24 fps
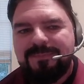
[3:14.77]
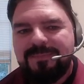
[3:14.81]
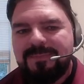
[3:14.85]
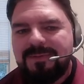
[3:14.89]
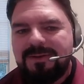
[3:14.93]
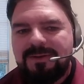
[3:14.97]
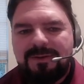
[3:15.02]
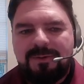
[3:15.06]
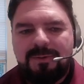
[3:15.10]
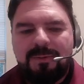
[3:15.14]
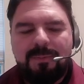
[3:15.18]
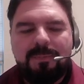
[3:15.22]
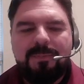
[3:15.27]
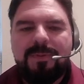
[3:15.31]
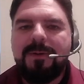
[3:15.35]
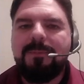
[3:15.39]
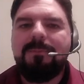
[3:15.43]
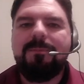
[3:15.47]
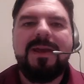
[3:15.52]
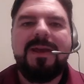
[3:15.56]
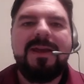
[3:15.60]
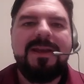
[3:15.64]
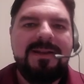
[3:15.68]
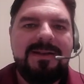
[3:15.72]
you know, put
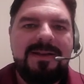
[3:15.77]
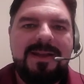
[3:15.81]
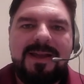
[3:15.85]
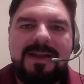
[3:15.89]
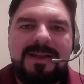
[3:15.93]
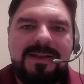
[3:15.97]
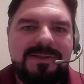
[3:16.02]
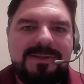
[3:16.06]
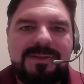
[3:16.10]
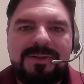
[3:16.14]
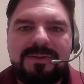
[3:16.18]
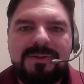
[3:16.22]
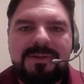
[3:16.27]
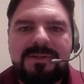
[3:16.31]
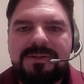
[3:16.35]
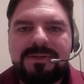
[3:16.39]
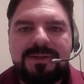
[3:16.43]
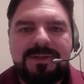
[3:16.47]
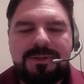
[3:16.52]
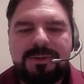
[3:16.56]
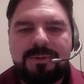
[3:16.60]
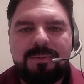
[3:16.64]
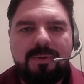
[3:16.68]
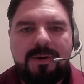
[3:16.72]
band-aids on the
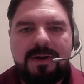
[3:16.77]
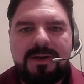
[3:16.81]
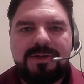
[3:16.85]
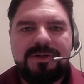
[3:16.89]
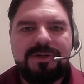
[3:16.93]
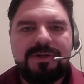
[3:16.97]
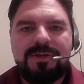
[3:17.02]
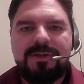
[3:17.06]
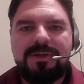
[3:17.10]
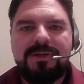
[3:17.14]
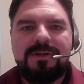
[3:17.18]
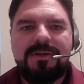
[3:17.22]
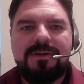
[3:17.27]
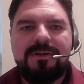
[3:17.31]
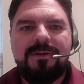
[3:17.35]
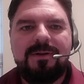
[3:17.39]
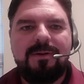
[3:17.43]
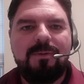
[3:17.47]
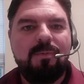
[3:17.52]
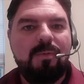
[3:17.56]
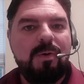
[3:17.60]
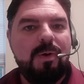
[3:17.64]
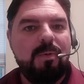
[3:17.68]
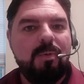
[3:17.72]
situation
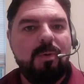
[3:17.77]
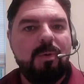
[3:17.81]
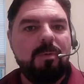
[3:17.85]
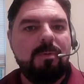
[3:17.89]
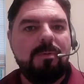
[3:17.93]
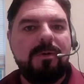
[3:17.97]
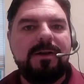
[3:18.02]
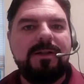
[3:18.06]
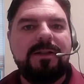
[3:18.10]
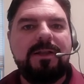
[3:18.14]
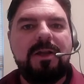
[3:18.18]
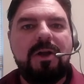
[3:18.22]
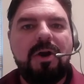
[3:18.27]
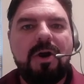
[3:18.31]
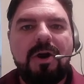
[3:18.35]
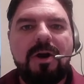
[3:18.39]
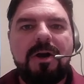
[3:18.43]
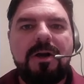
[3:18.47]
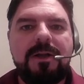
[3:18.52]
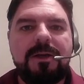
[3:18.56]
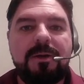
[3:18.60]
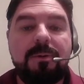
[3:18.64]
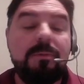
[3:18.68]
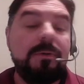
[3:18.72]
where we're really
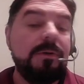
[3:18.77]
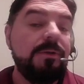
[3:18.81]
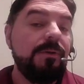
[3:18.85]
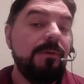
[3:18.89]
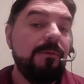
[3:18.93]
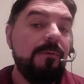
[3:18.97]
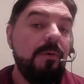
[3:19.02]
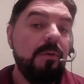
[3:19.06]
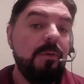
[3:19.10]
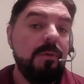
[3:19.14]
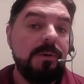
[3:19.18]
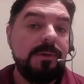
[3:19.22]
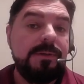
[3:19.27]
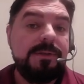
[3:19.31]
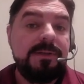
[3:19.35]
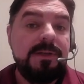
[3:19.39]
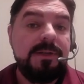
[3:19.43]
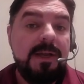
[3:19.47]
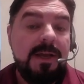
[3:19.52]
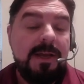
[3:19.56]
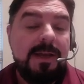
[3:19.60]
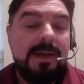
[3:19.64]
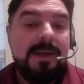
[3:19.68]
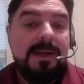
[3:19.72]
hurting, which of course
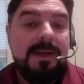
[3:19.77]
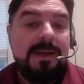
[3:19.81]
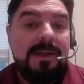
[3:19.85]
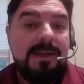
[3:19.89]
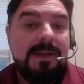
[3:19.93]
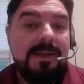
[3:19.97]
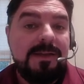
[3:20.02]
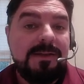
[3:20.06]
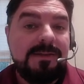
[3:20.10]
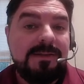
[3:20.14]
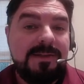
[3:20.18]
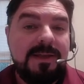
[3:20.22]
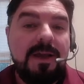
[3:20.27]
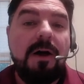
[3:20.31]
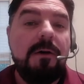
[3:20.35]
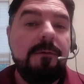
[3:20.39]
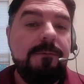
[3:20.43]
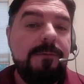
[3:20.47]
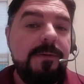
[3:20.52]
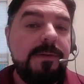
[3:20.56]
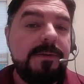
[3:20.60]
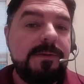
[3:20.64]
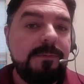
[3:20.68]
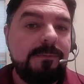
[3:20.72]
is the
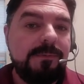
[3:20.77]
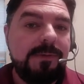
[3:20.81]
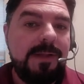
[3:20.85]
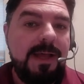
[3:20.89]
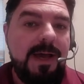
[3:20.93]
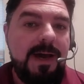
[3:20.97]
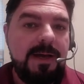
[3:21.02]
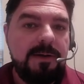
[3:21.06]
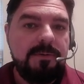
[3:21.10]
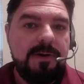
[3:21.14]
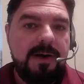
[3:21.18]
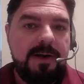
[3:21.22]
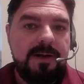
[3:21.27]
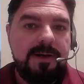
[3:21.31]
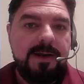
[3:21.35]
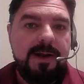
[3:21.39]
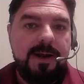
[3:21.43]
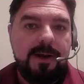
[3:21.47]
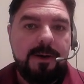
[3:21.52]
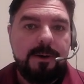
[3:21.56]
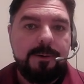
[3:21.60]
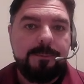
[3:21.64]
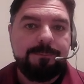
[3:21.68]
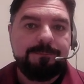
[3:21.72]
offensive line right
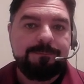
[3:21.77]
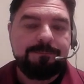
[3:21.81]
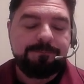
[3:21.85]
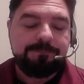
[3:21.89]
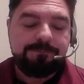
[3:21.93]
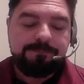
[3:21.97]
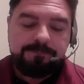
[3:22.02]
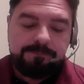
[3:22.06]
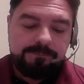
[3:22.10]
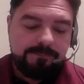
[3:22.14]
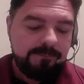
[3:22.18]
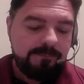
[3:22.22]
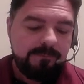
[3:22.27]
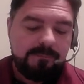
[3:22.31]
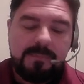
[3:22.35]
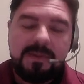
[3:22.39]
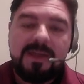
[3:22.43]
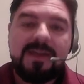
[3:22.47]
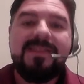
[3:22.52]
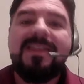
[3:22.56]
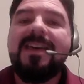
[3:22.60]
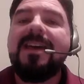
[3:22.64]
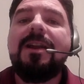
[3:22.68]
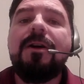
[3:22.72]
now?
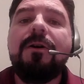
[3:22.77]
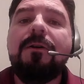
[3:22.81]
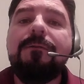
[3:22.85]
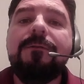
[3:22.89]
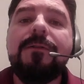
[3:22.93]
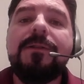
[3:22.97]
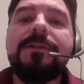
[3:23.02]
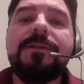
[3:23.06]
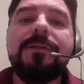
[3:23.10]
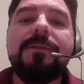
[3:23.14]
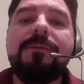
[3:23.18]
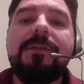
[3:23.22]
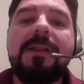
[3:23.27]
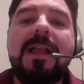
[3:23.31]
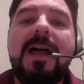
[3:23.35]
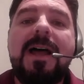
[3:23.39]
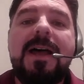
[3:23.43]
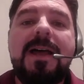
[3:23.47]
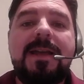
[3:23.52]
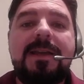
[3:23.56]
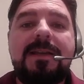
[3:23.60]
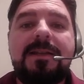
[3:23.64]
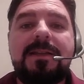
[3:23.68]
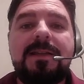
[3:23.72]
That offensive
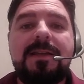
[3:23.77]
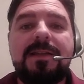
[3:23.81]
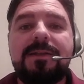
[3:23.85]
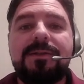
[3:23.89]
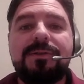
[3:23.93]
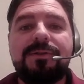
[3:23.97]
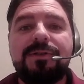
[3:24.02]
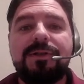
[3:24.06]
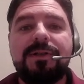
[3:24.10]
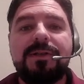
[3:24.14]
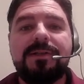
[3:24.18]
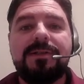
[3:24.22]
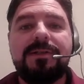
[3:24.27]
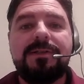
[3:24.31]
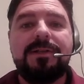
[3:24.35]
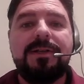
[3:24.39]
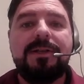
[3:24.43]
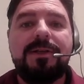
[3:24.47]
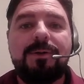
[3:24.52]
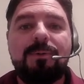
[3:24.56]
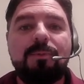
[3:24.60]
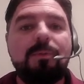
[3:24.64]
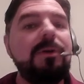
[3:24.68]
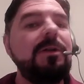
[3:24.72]
line is
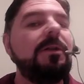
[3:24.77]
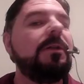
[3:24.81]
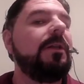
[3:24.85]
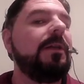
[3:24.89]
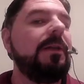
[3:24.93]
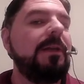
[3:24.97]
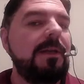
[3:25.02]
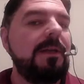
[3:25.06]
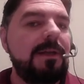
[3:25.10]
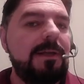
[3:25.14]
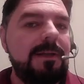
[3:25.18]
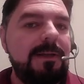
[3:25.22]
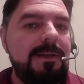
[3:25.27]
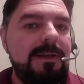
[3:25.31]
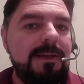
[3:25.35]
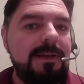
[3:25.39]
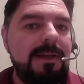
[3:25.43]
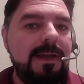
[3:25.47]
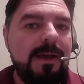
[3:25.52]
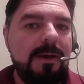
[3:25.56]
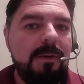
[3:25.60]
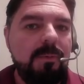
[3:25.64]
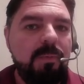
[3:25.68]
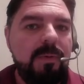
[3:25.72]
just reeling.
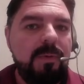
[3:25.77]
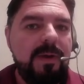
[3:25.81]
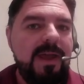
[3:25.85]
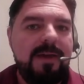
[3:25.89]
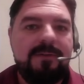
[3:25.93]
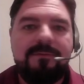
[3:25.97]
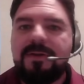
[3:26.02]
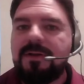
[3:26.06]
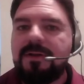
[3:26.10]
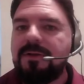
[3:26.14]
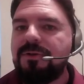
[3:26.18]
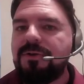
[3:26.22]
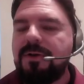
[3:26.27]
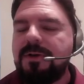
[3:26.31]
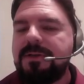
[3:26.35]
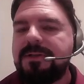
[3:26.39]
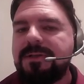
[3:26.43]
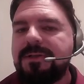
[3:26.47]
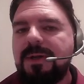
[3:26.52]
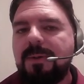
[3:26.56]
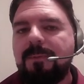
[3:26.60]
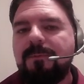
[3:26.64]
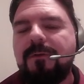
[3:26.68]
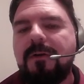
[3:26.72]
We have injuries
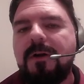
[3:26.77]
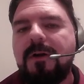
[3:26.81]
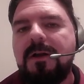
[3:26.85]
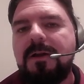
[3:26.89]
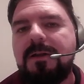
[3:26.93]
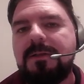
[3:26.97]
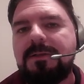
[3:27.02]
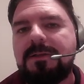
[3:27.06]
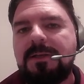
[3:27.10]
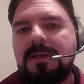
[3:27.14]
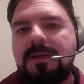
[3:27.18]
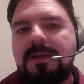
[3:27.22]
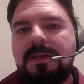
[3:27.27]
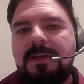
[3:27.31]
up front.